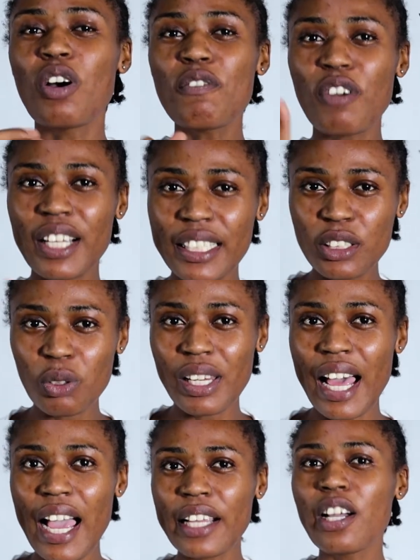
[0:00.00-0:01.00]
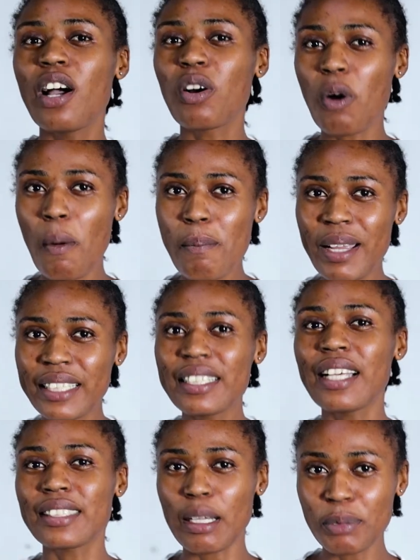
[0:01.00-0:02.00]
don't forget to like,
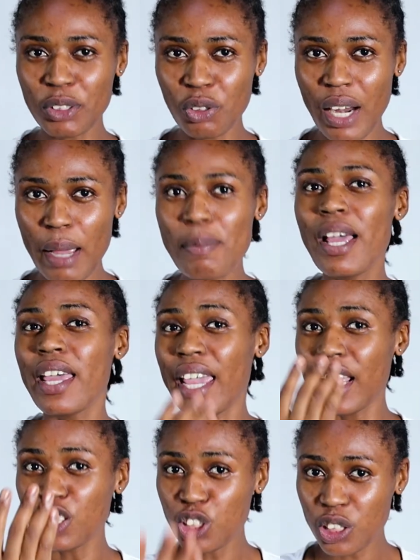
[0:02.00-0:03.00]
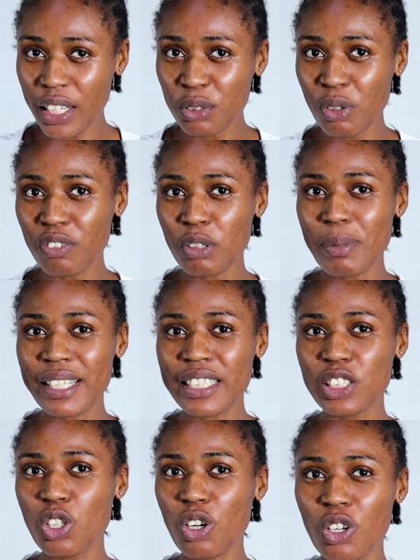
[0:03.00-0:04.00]
comment, subscribe, and share to
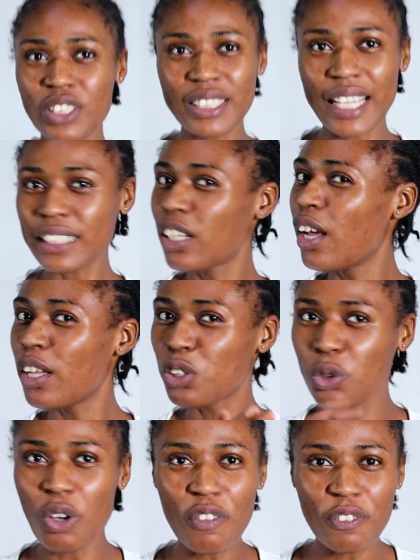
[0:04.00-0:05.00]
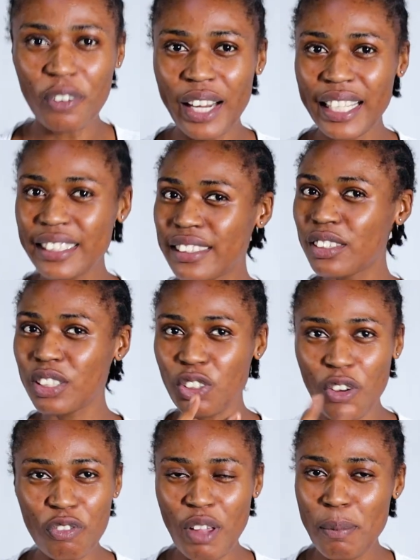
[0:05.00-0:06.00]
everybody in your contact, to your friends,
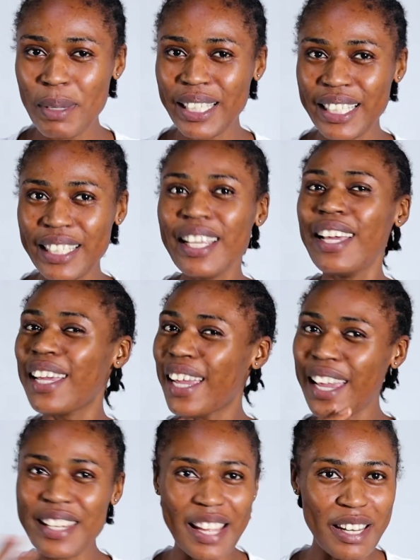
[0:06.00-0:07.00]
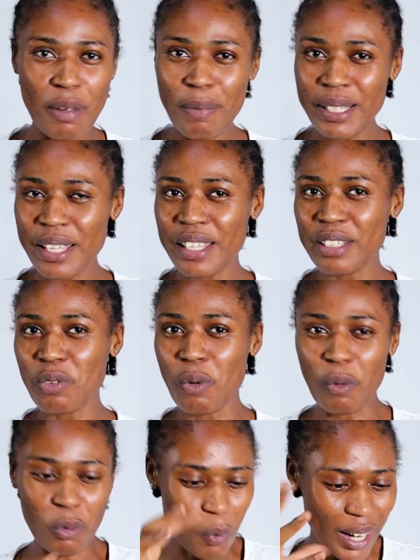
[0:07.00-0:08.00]
your family, and anybody that
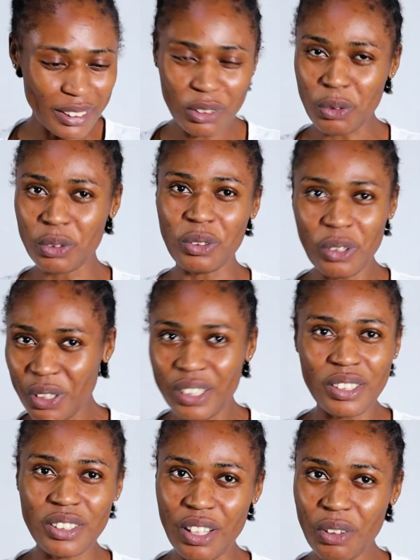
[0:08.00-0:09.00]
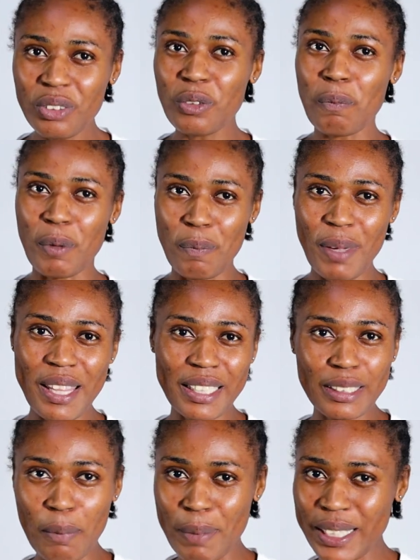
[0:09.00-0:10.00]
will want to, you know, to prepare
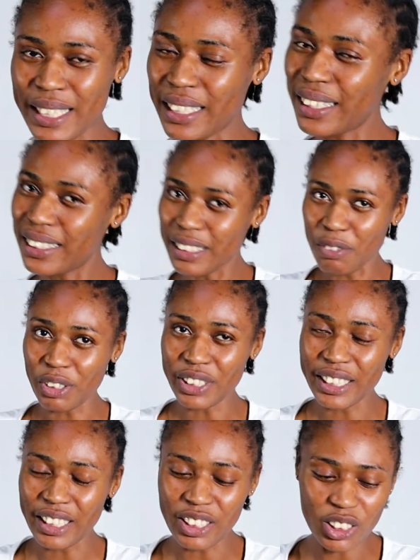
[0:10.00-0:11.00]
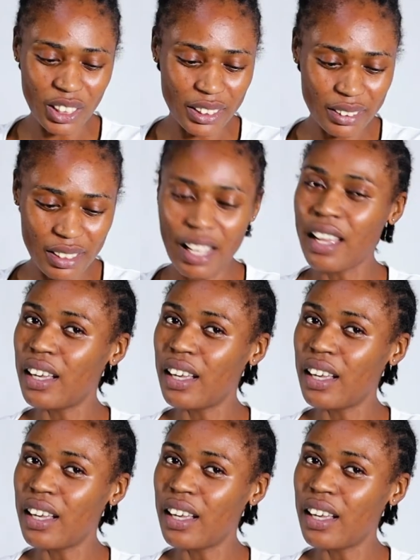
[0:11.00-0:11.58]
the chapati. It's a very delicious